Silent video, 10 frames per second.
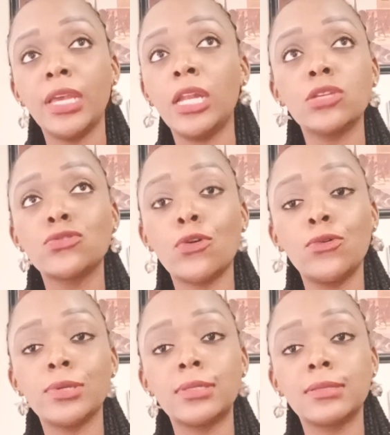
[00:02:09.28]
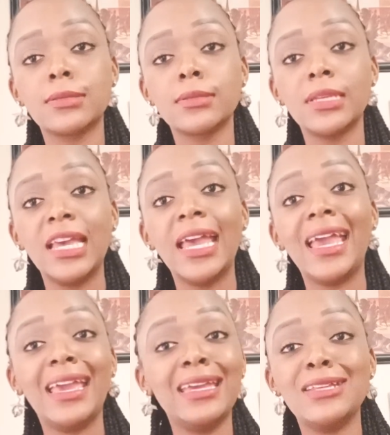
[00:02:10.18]
It is not good.
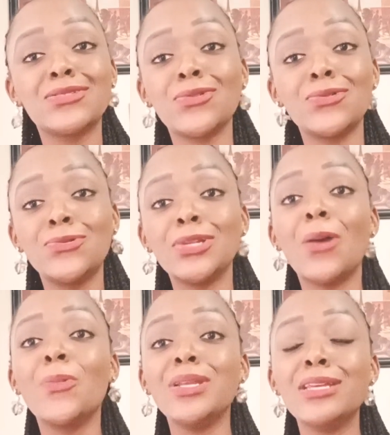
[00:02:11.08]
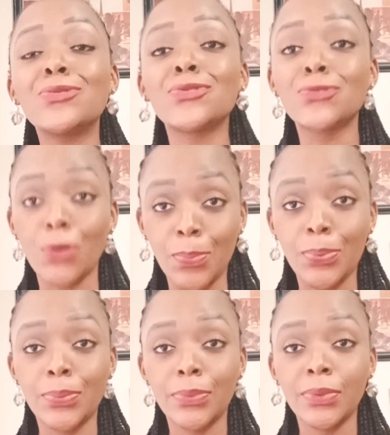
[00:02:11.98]
It is not good. We need to stop.
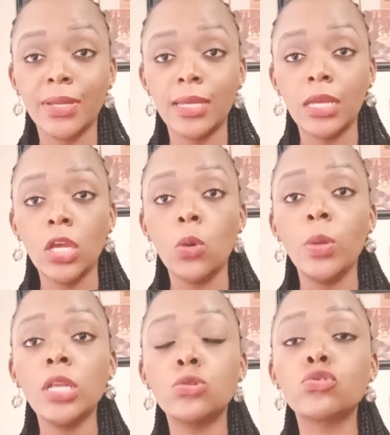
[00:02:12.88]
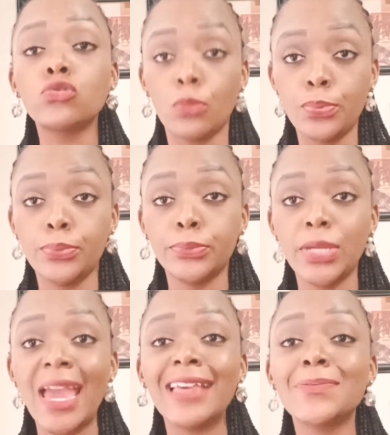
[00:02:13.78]
We need to stop.
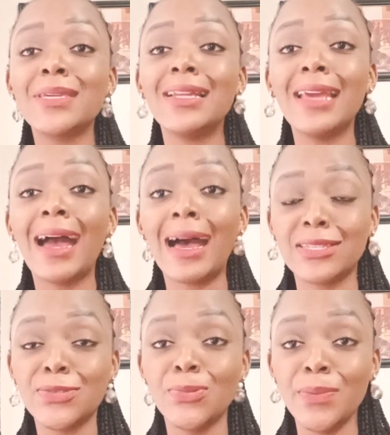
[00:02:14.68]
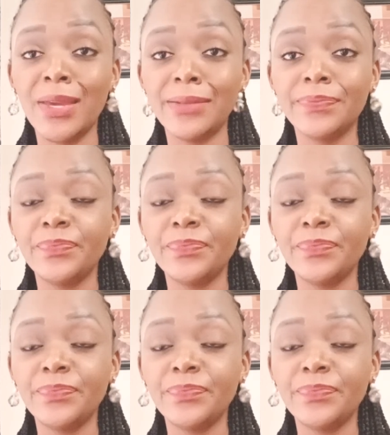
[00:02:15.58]
Especially us women.